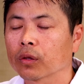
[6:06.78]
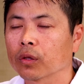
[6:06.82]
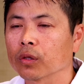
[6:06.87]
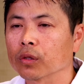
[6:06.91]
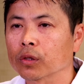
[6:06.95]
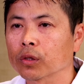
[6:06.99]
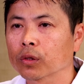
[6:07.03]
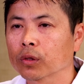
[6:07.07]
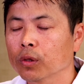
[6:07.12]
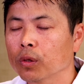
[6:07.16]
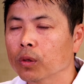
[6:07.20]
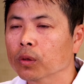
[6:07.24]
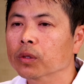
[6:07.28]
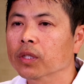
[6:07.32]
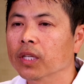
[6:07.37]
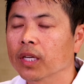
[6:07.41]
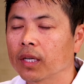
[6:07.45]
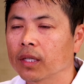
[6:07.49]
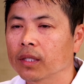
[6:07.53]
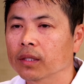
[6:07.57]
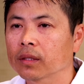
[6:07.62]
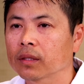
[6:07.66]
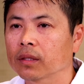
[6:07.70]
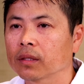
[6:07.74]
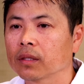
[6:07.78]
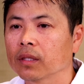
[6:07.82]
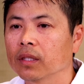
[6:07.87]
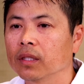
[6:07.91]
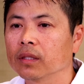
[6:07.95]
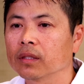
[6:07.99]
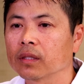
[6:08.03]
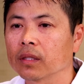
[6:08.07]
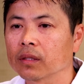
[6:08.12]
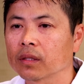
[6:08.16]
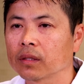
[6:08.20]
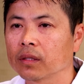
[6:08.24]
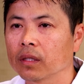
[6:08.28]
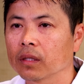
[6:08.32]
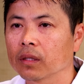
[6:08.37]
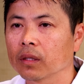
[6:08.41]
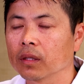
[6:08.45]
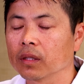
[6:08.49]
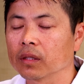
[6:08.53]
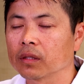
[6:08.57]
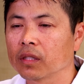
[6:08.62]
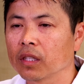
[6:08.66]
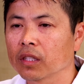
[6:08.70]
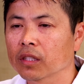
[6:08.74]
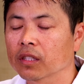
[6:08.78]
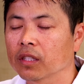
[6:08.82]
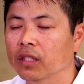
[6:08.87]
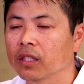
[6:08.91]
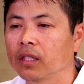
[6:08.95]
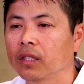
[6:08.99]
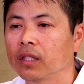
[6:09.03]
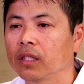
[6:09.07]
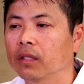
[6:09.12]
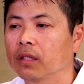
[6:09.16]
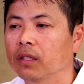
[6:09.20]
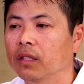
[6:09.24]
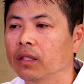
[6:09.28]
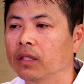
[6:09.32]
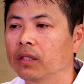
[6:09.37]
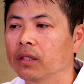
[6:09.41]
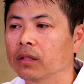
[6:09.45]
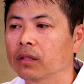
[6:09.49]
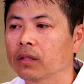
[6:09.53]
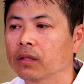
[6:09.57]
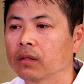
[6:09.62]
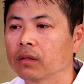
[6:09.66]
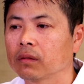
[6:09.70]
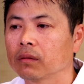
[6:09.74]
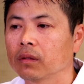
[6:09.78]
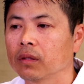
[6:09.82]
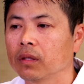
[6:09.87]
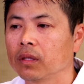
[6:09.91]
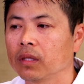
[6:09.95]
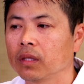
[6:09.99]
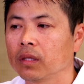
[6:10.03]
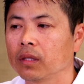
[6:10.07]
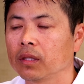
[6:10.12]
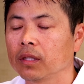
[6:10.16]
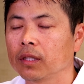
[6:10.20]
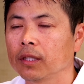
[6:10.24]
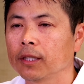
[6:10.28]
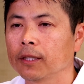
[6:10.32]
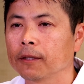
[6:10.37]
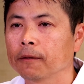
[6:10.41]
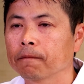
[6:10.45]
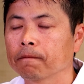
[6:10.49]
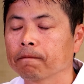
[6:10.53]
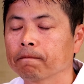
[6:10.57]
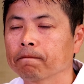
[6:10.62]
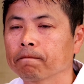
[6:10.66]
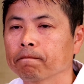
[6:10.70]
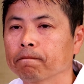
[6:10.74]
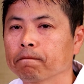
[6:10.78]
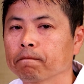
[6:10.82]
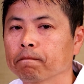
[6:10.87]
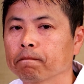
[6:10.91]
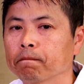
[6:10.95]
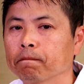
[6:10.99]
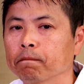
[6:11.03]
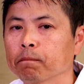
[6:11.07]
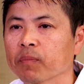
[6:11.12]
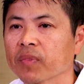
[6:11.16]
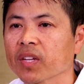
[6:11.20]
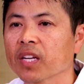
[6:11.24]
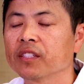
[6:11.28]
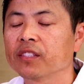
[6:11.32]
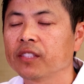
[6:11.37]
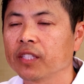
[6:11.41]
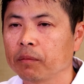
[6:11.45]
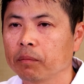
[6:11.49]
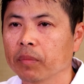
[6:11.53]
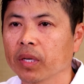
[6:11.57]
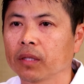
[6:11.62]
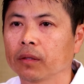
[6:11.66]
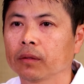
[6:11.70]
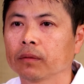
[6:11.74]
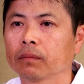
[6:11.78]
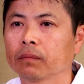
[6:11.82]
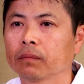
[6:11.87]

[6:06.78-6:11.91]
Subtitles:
The stool test is essentially the seatbelt.